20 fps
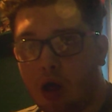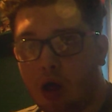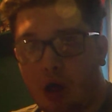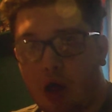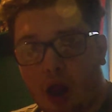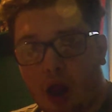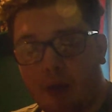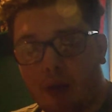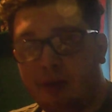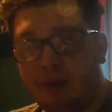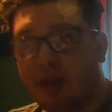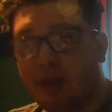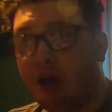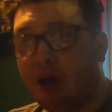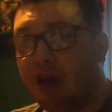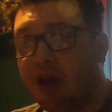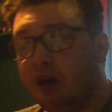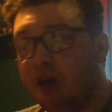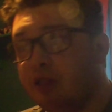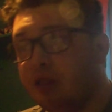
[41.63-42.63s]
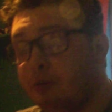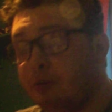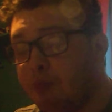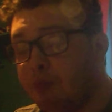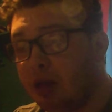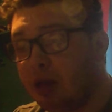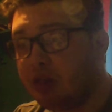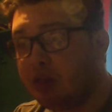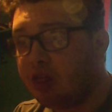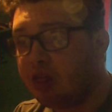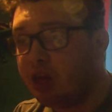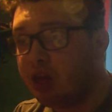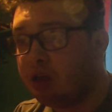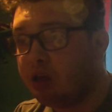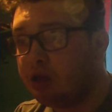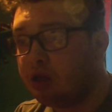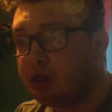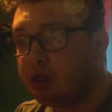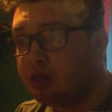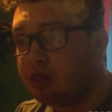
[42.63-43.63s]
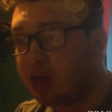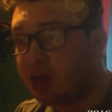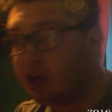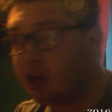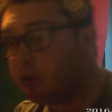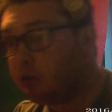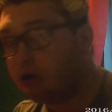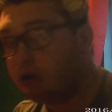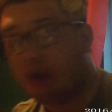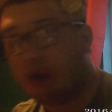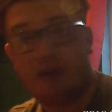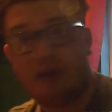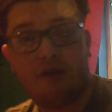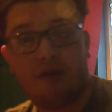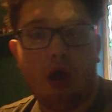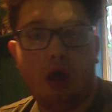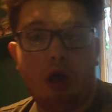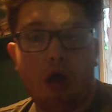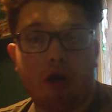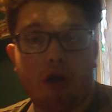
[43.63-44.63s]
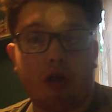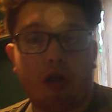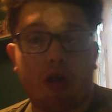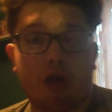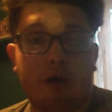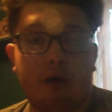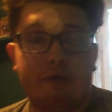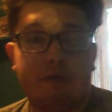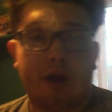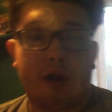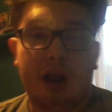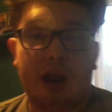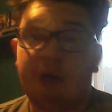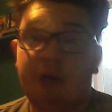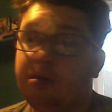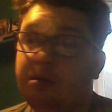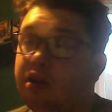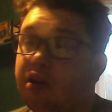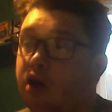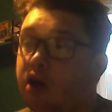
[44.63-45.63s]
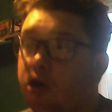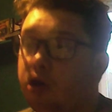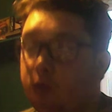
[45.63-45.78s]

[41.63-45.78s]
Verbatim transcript: let me tell you, it's the best thing that anyone could ever. Because uh, um, let me tell you